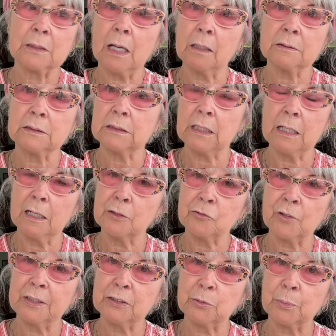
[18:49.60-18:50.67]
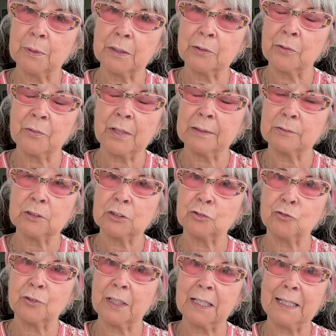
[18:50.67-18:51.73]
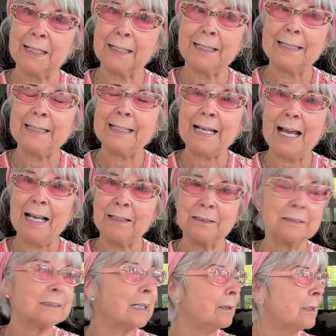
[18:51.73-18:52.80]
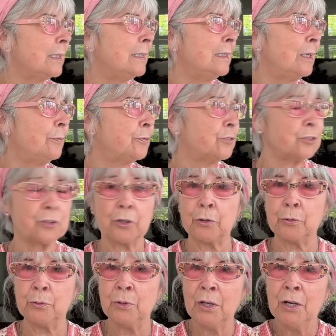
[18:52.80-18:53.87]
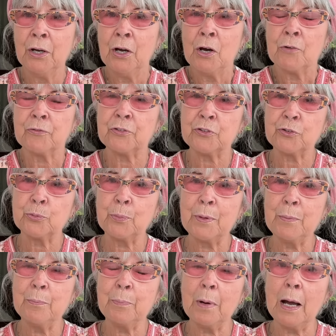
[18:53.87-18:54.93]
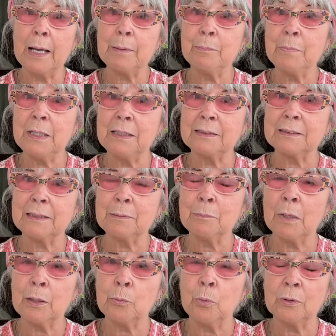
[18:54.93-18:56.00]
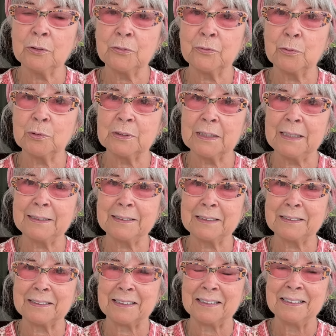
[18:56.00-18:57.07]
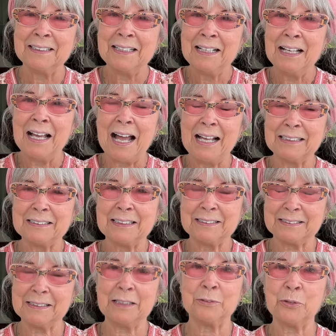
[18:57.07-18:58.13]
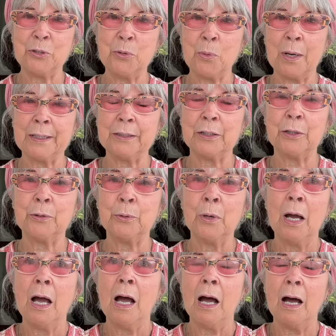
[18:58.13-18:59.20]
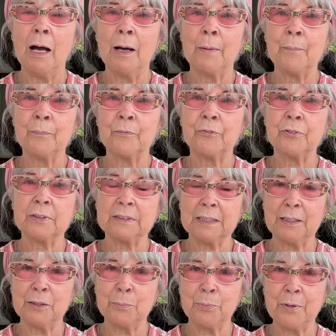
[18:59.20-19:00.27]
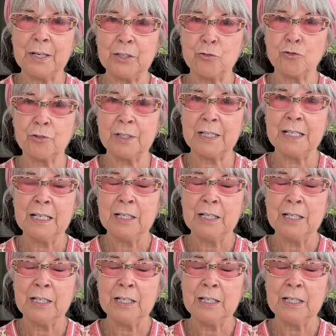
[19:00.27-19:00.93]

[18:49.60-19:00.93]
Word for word: I was dehydrated when I got there. I was just drinking gallons. I'd love to go for a swim, but I'm meeting my wonderful solicitor and her son, who I know, um, for a celebratory